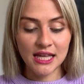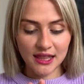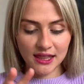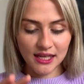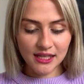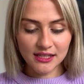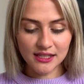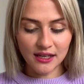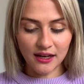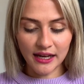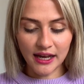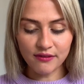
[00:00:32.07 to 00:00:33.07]
This,
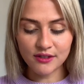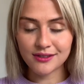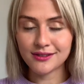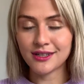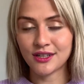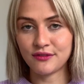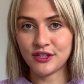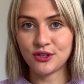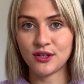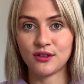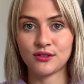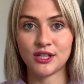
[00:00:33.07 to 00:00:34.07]
I haven't done a video
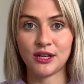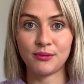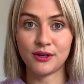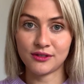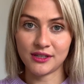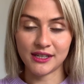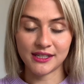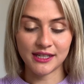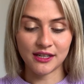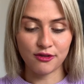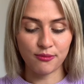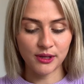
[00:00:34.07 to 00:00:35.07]
in a long time because, like I
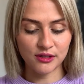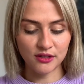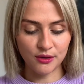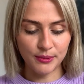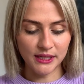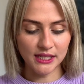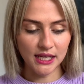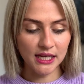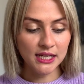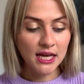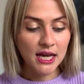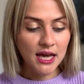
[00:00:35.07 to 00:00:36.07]
said, I've been so
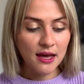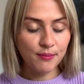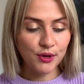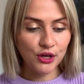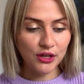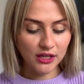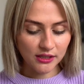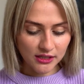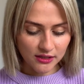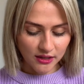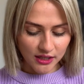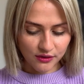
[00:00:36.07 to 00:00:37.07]
busy, but this is
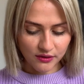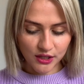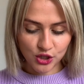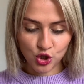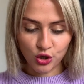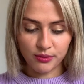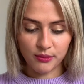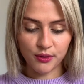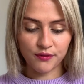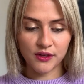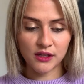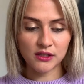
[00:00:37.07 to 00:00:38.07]
kind of like a top up of
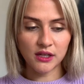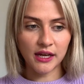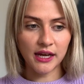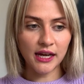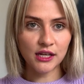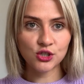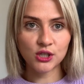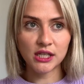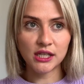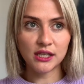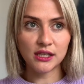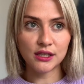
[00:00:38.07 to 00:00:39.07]
things I
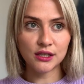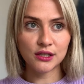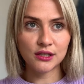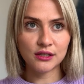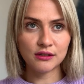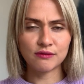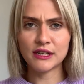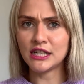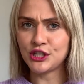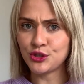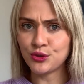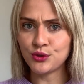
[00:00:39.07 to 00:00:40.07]
actually really
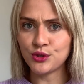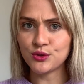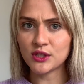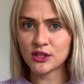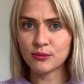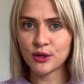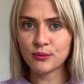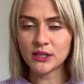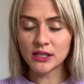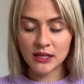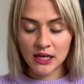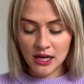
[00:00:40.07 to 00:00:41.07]
do use at the
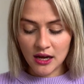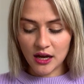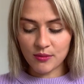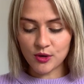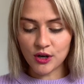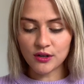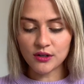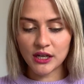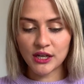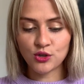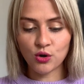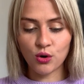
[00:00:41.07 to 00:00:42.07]
moment. I'm currently
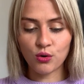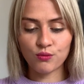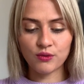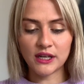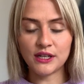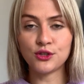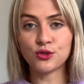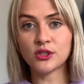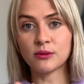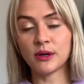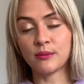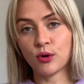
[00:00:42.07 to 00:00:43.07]
not really using
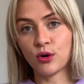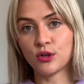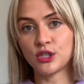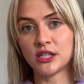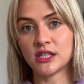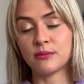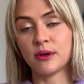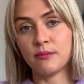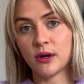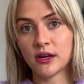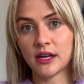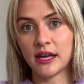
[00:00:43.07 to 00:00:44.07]
my porridges and my
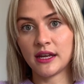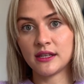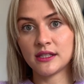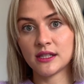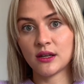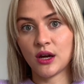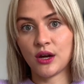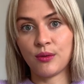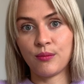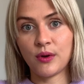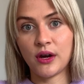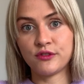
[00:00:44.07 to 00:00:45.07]
mug cakes.
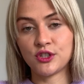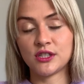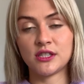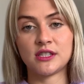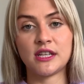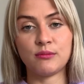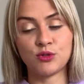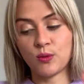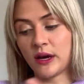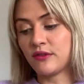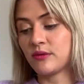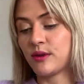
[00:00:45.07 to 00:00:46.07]
I've just stepped
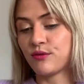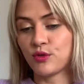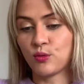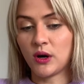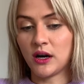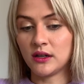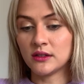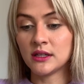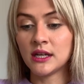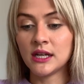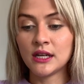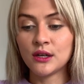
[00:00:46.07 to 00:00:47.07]
away from them for a while
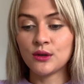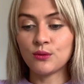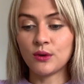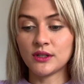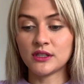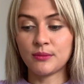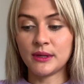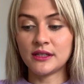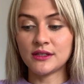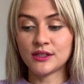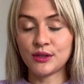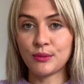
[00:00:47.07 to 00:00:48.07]
whilst I'm in
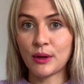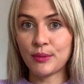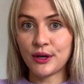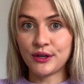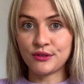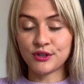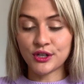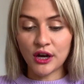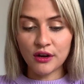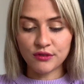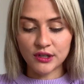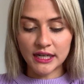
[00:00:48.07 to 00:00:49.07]
some period
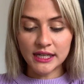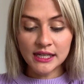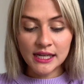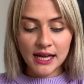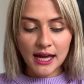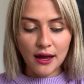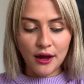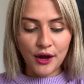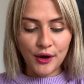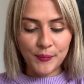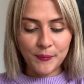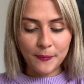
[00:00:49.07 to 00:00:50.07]
recovery.
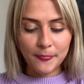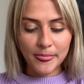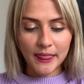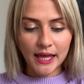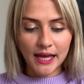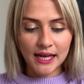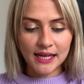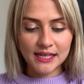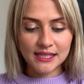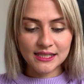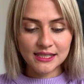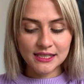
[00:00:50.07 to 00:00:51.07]
And
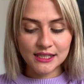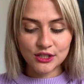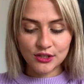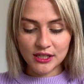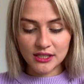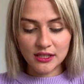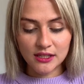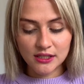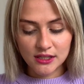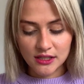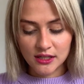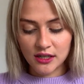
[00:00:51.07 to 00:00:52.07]
so this
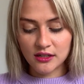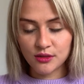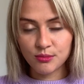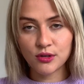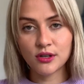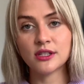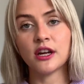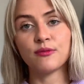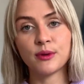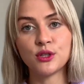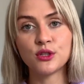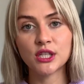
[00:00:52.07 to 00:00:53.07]
is kind of the products that I've
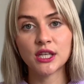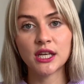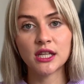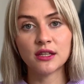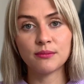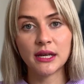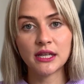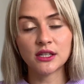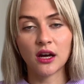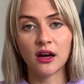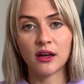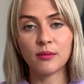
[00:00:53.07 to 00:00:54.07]
been using in the
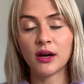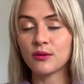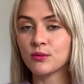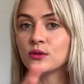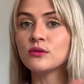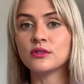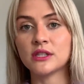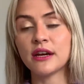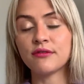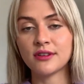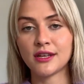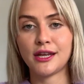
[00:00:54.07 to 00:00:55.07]
meantime. I will
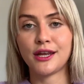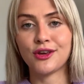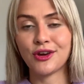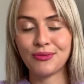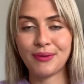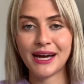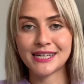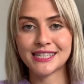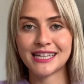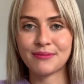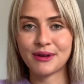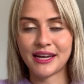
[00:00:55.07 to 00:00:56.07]
definitely go back to
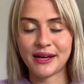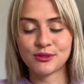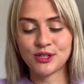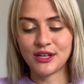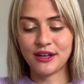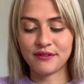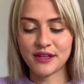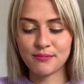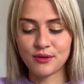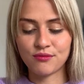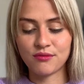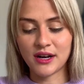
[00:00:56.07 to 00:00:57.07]
them. I absolutely love them,
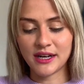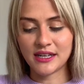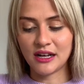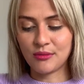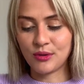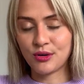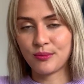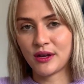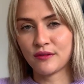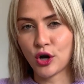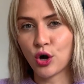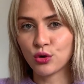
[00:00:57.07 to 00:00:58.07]
but right now I'm on a bit of
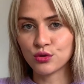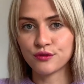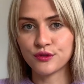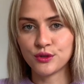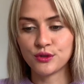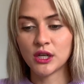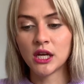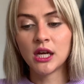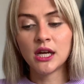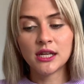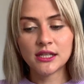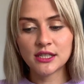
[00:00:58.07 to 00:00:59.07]
a whole food
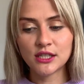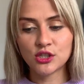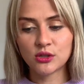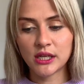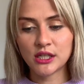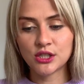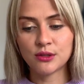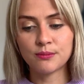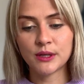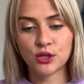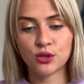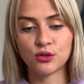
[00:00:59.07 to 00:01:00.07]
situation
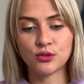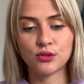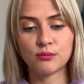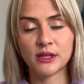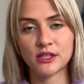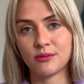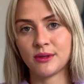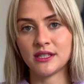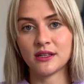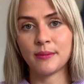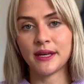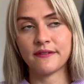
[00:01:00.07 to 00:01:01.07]
because my tummy's
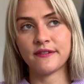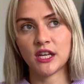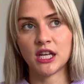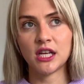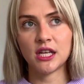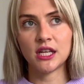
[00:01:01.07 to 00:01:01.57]
a bit funny.